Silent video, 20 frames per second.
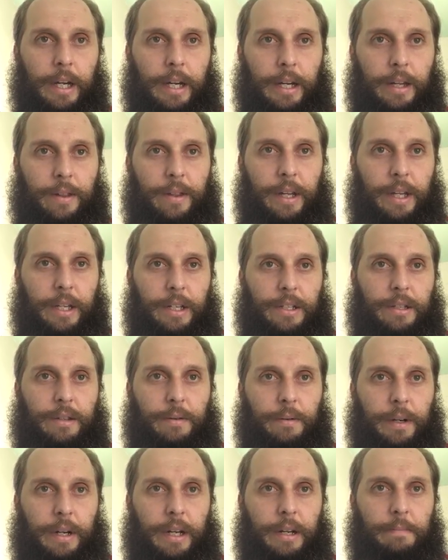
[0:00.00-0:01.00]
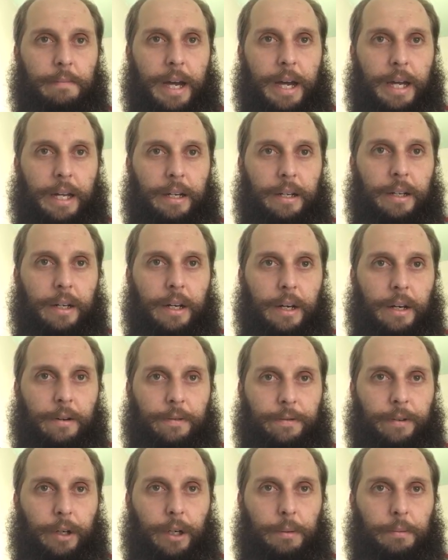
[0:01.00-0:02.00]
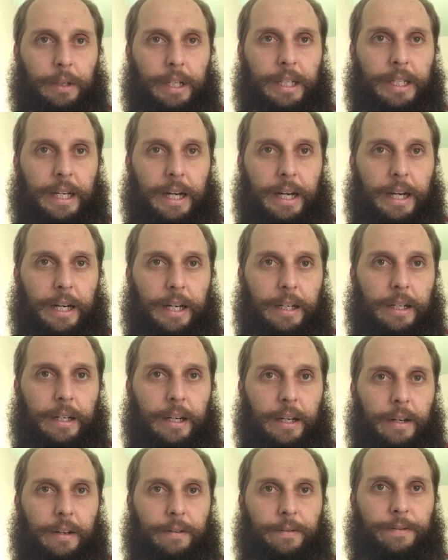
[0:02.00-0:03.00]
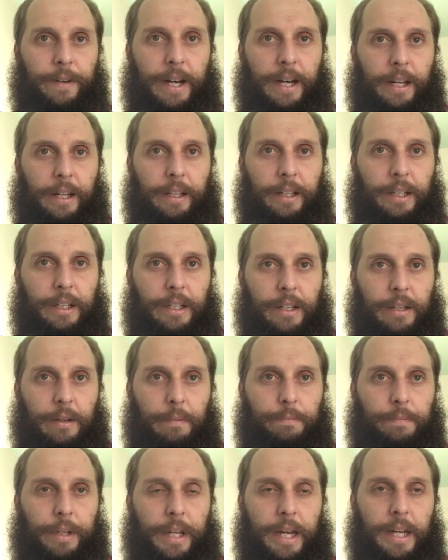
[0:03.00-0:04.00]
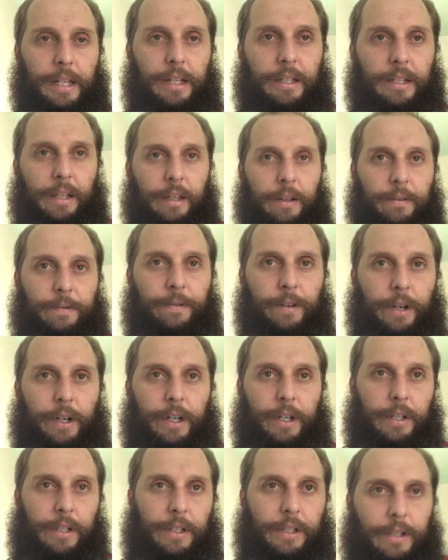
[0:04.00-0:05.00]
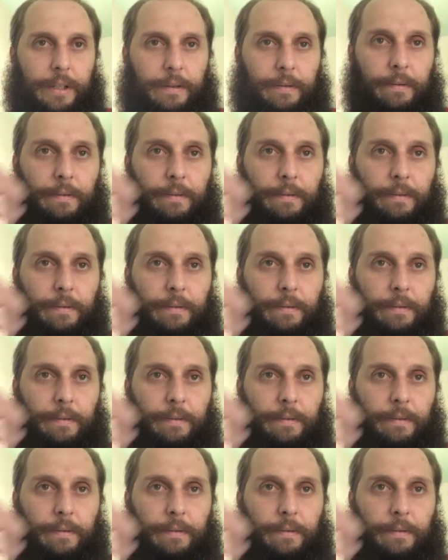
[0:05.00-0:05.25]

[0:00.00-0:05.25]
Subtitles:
and these 3 men, firmly tied, fell into the blazing furnace.